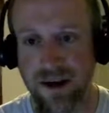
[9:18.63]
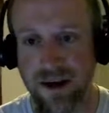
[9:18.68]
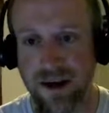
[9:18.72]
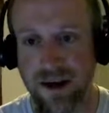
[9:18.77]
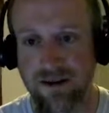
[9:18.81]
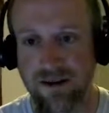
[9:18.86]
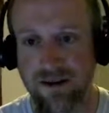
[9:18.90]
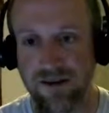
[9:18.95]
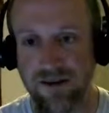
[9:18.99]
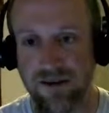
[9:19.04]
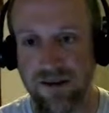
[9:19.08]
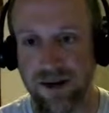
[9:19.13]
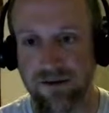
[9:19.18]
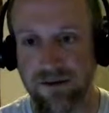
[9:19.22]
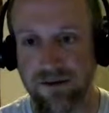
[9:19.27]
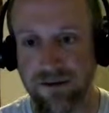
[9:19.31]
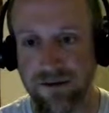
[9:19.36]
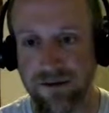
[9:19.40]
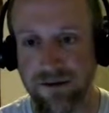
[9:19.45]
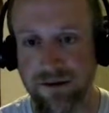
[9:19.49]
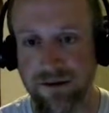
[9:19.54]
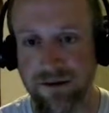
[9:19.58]
and stuff.
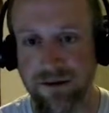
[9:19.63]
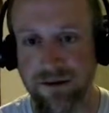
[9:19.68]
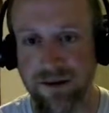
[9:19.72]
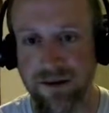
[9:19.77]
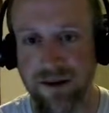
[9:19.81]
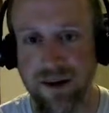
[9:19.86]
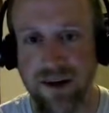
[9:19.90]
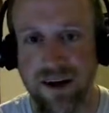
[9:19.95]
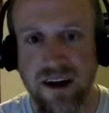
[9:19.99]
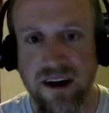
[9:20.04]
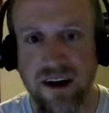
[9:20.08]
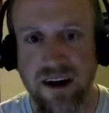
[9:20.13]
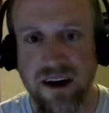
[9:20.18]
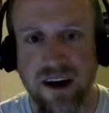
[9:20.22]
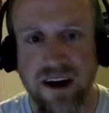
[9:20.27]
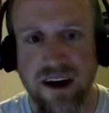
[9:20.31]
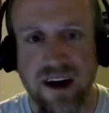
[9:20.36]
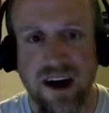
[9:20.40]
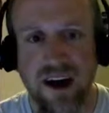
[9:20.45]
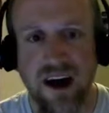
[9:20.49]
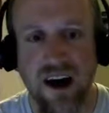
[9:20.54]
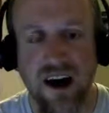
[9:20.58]

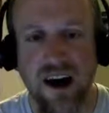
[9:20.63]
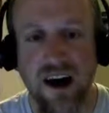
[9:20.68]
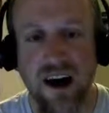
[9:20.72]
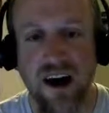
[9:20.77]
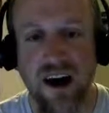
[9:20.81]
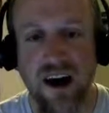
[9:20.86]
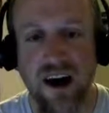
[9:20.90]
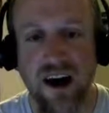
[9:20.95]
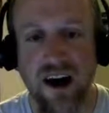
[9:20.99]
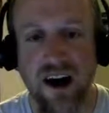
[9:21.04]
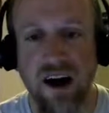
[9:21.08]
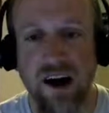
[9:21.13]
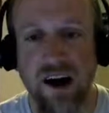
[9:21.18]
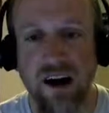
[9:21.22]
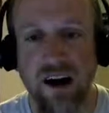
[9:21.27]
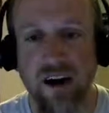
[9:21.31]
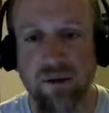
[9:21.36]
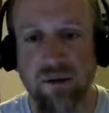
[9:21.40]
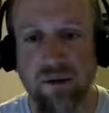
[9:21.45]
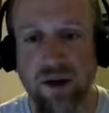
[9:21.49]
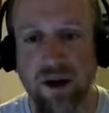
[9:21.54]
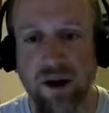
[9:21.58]

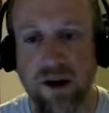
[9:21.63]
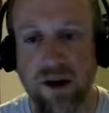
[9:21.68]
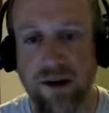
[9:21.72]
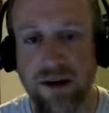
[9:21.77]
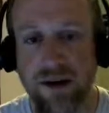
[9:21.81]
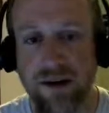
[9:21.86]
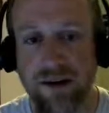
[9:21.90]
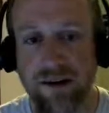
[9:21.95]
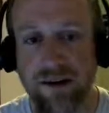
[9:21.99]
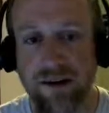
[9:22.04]
Uh, boy.